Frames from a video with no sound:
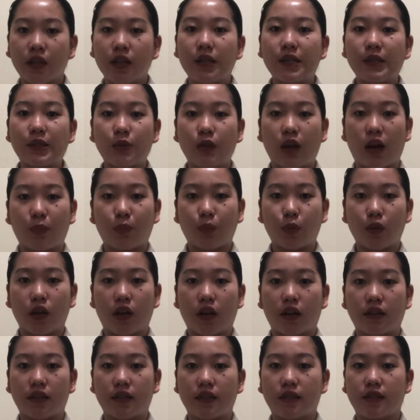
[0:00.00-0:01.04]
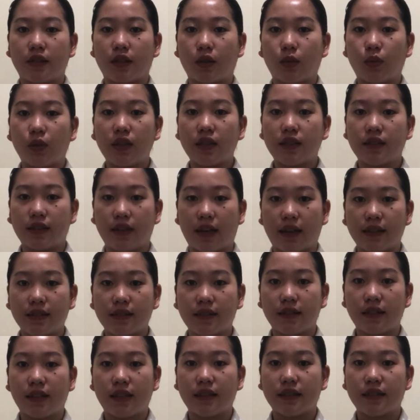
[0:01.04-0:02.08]
So UPGAR is a quick
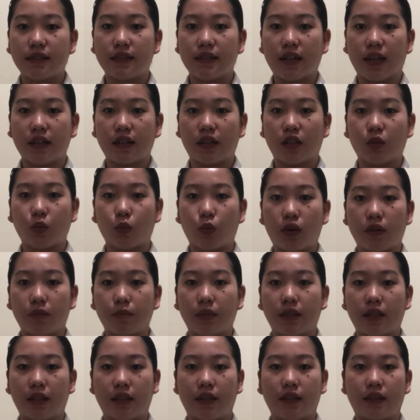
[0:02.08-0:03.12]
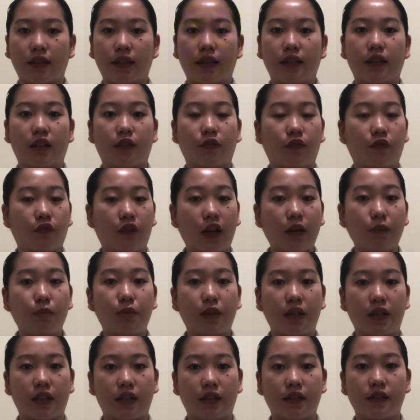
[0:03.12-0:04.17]
test done at 1 minute and at 5
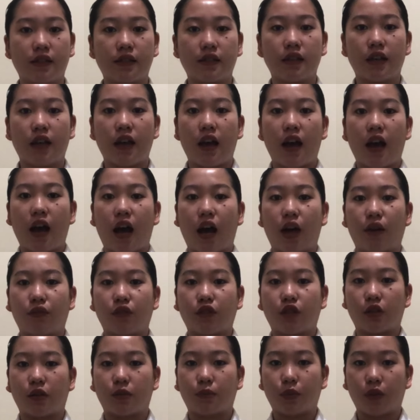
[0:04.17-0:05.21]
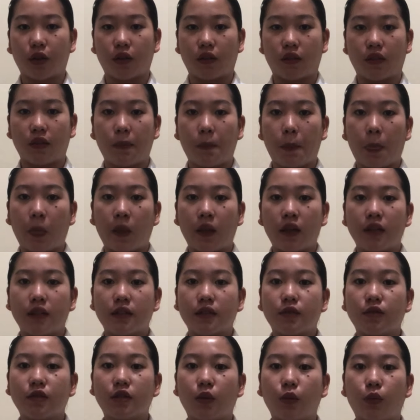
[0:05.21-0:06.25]
minutes after birth.
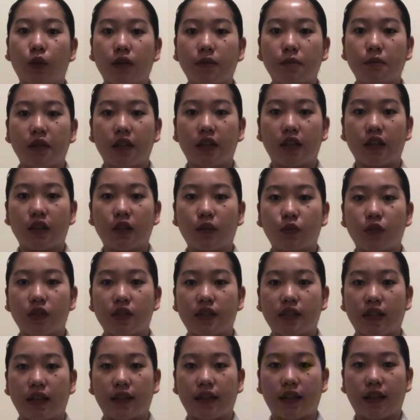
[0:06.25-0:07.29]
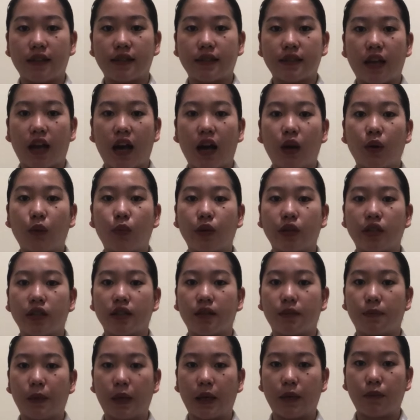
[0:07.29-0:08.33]
So the 1 minute will tell us how well the
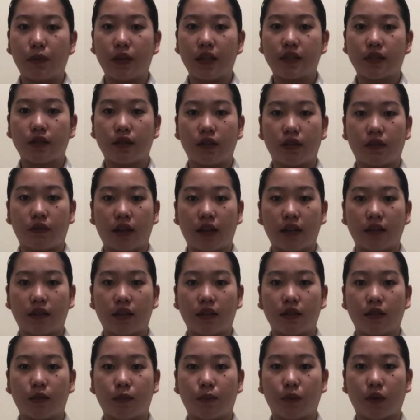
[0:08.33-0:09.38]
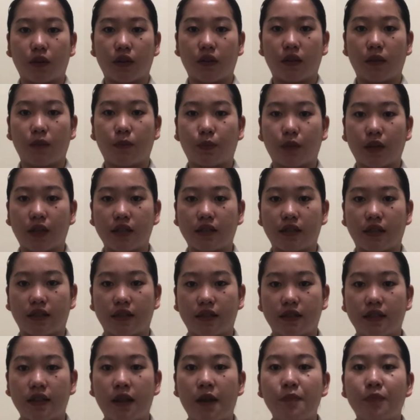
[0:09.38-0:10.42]
baby tolerated the birthing
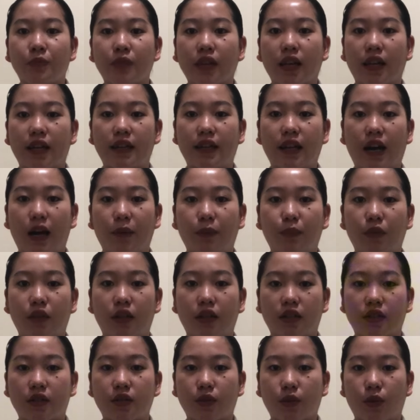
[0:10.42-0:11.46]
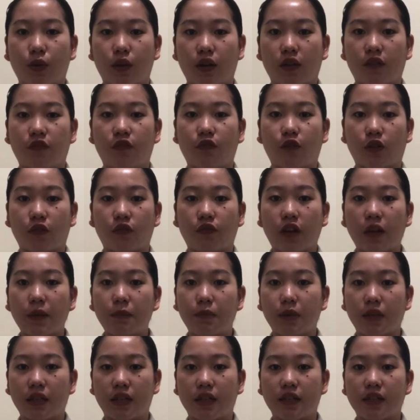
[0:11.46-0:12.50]
process, and the UPGAR score for 5
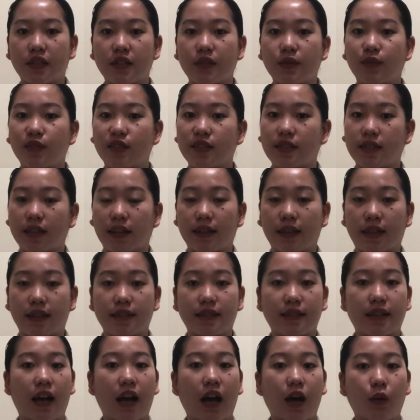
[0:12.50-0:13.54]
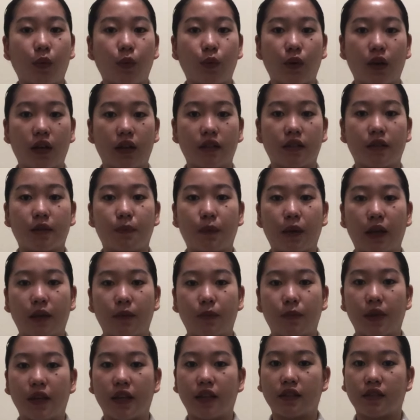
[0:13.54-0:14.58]
minutes will tell us how well the
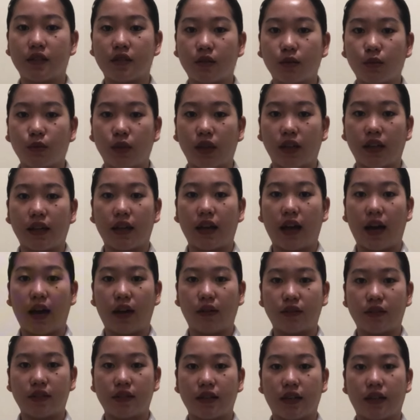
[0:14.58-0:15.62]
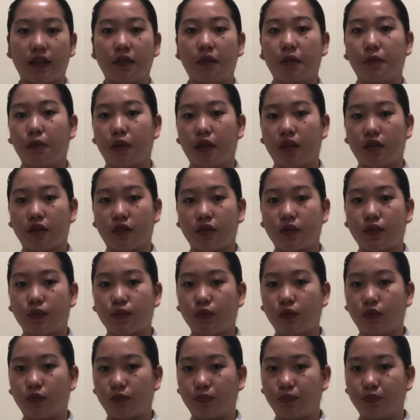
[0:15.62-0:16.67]
baby is doing outside the mother's
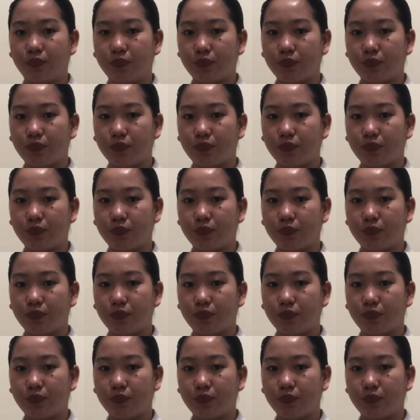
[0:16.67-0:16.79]
womb.